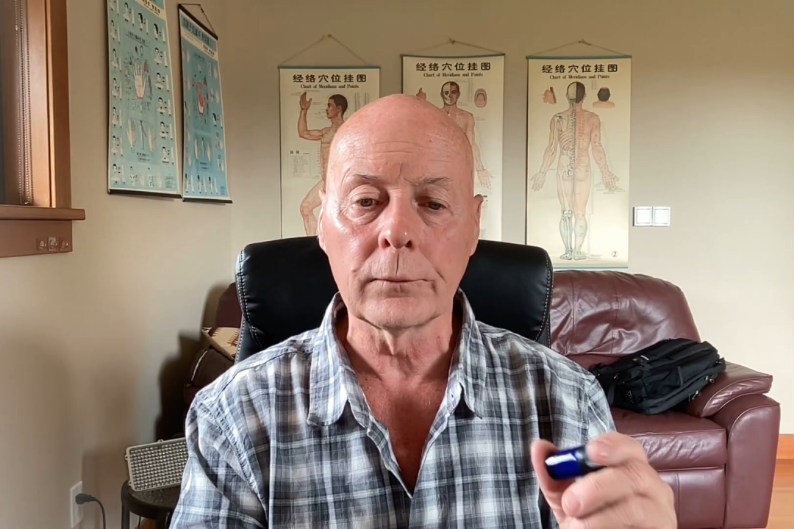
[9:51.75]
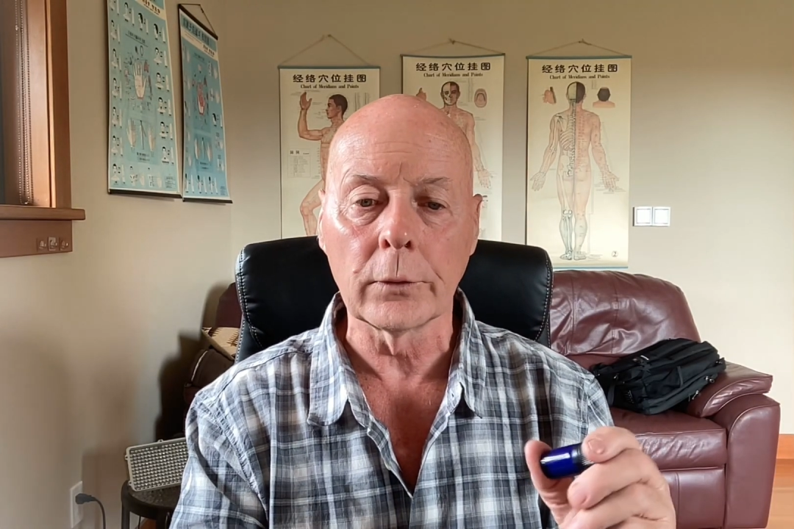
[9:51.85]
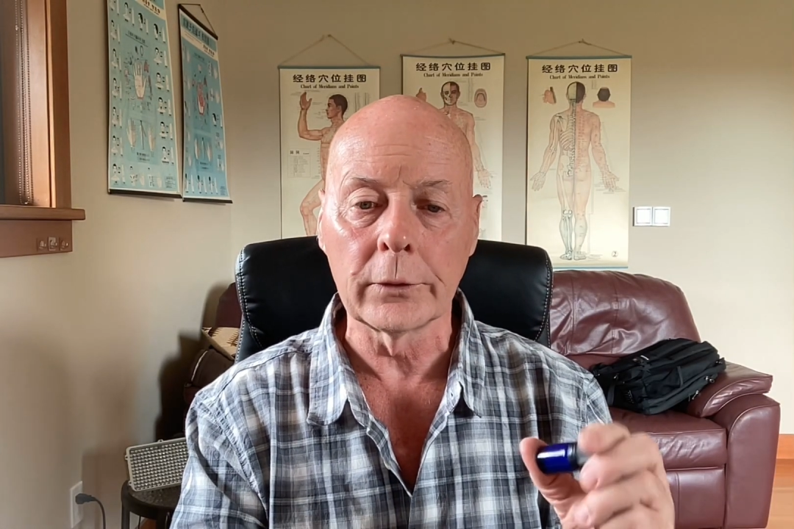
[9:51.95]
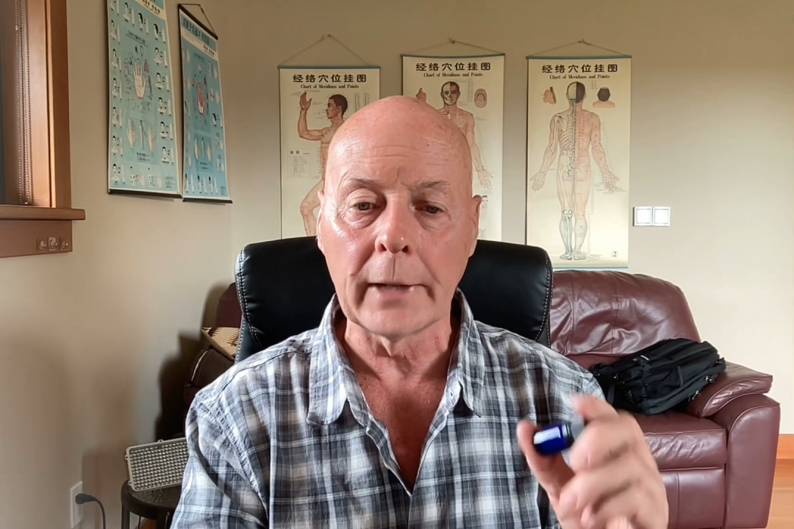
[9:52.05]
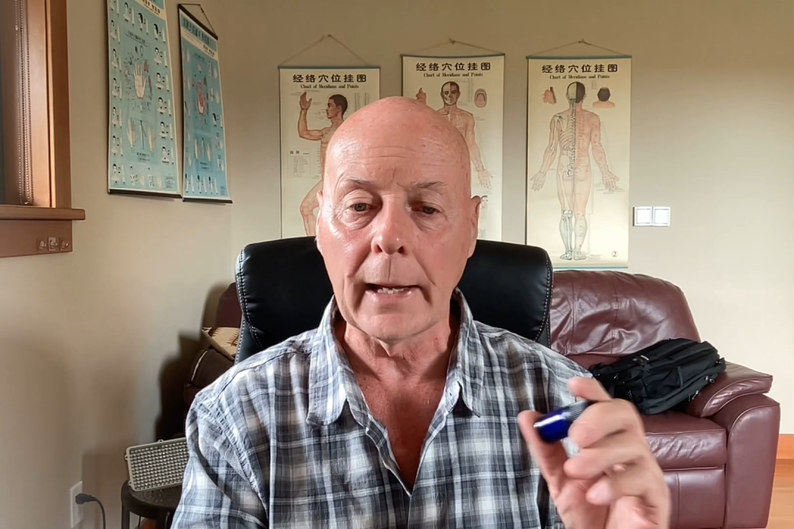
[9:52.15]

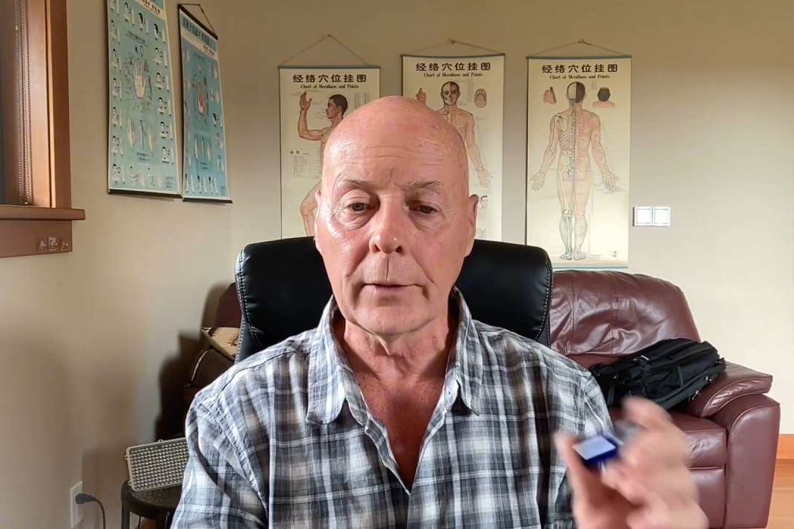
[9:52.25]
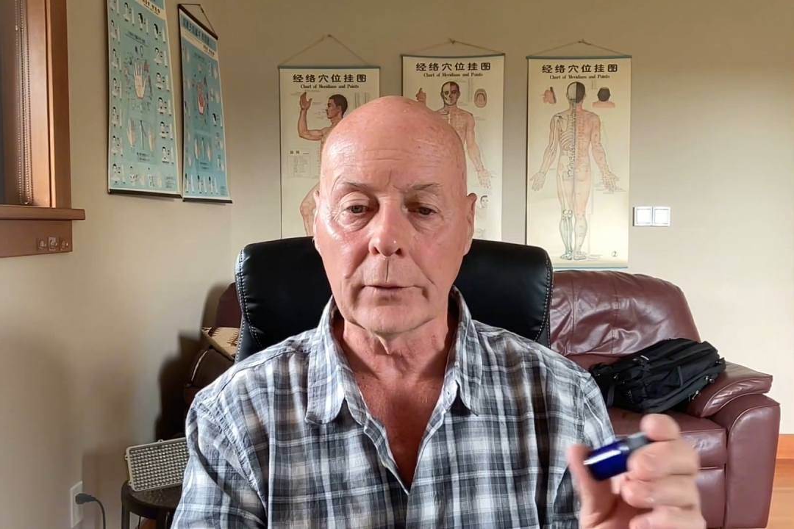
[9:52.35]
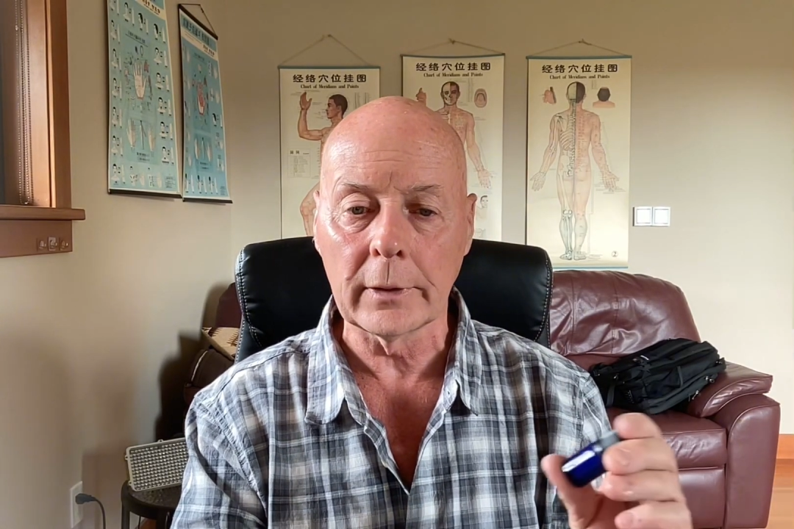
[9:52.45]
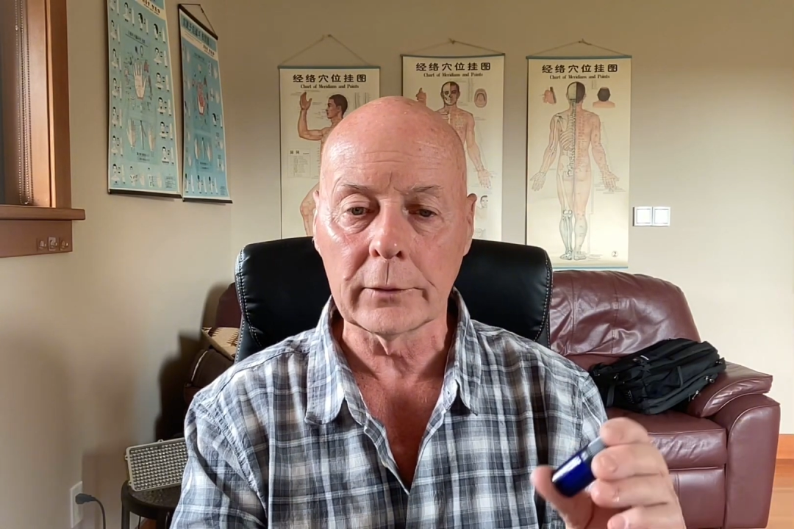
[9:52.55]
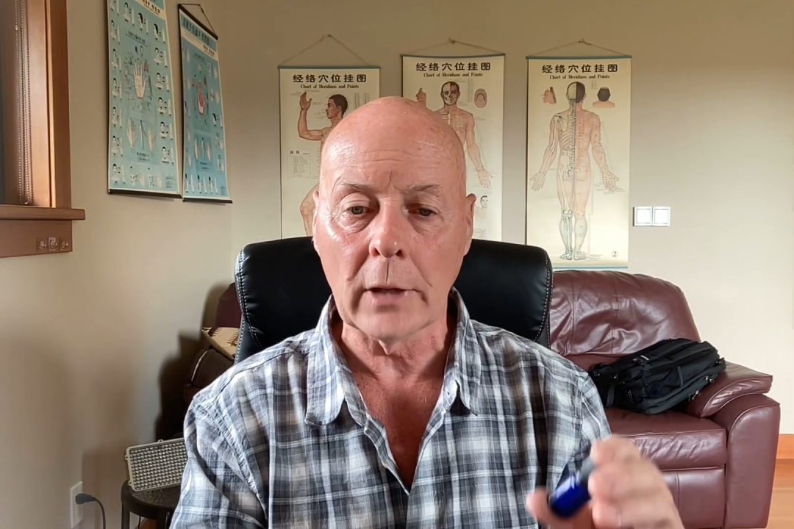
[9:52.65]
for
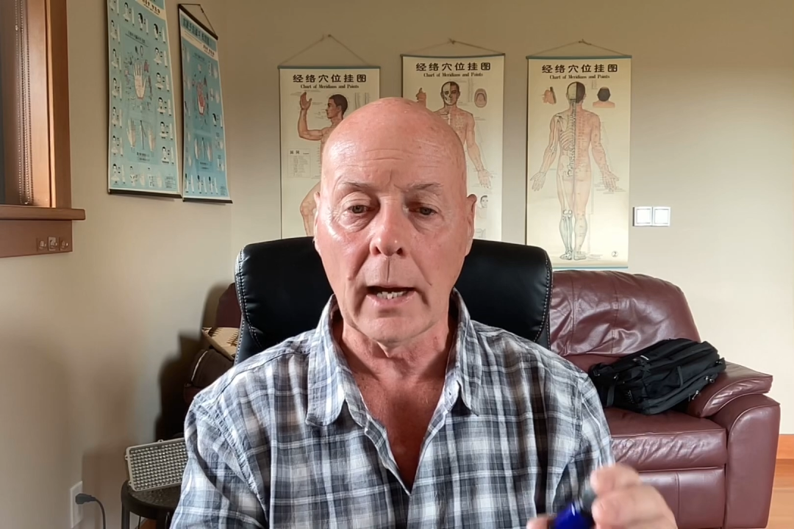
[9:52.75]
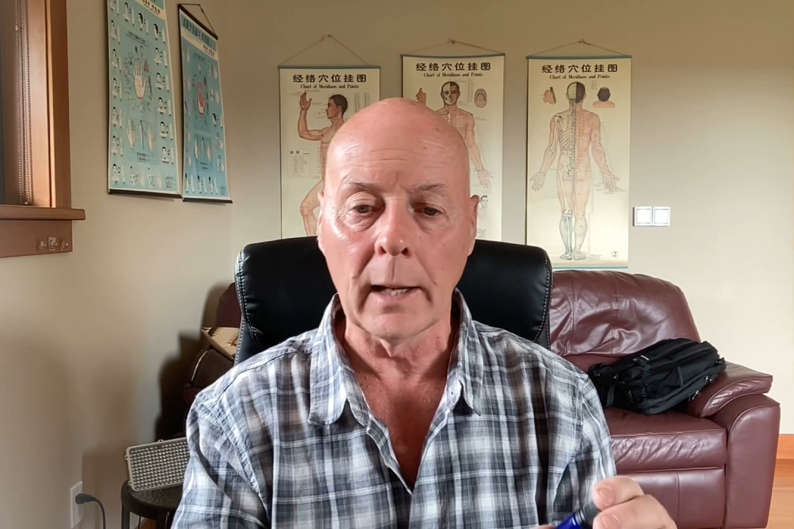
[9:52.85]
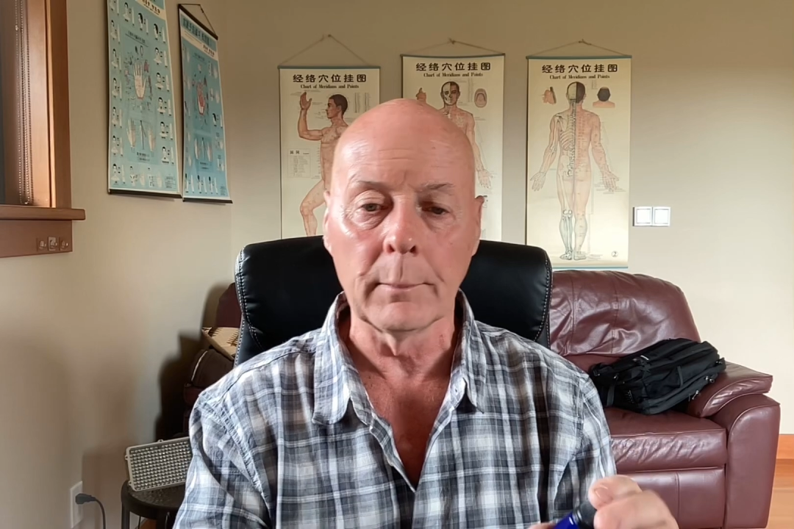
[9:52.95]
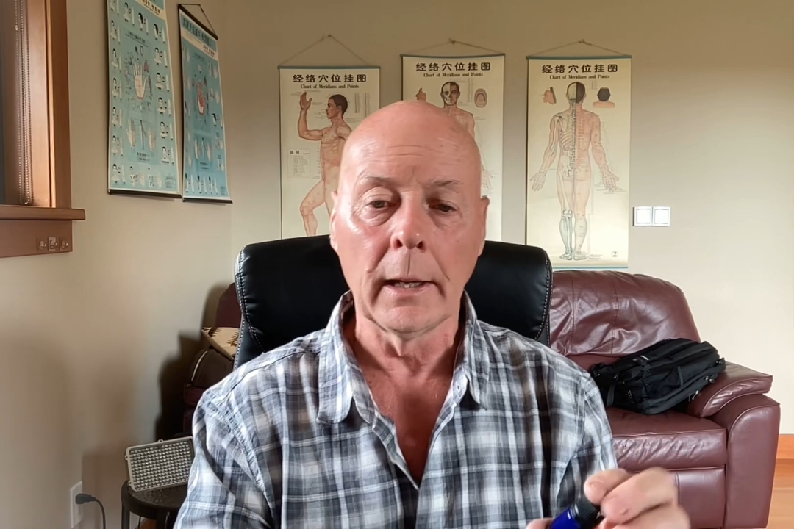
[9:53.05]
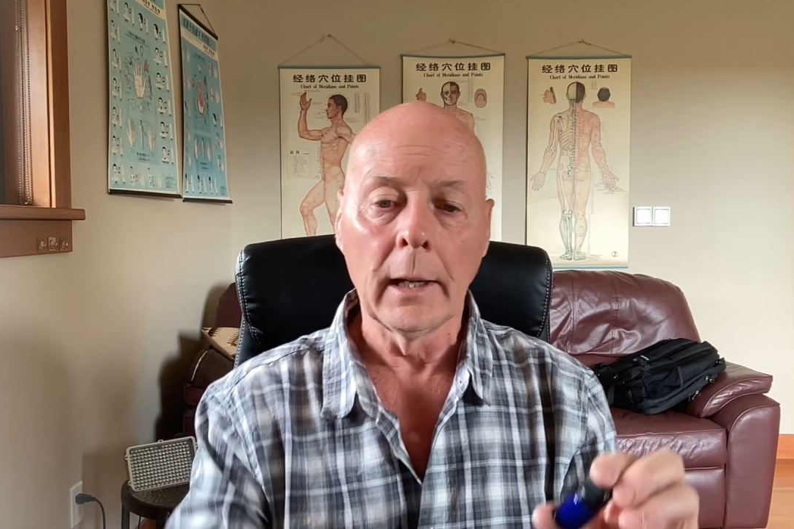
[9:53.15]
days at a
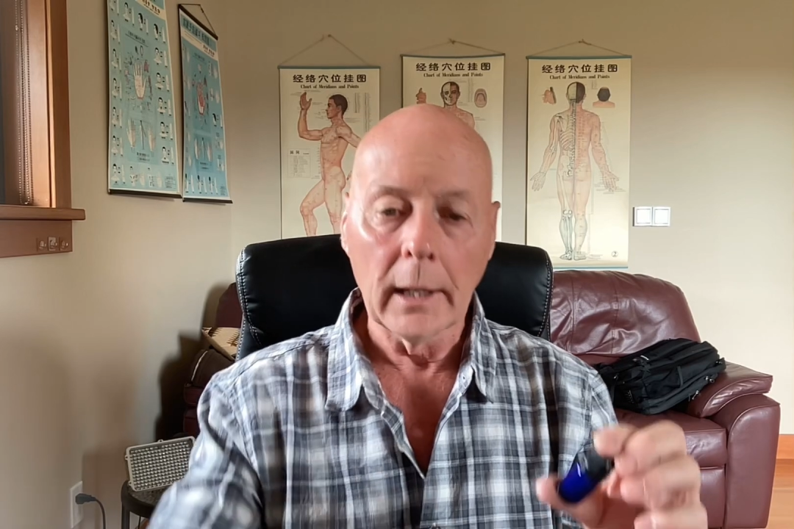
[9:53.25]
time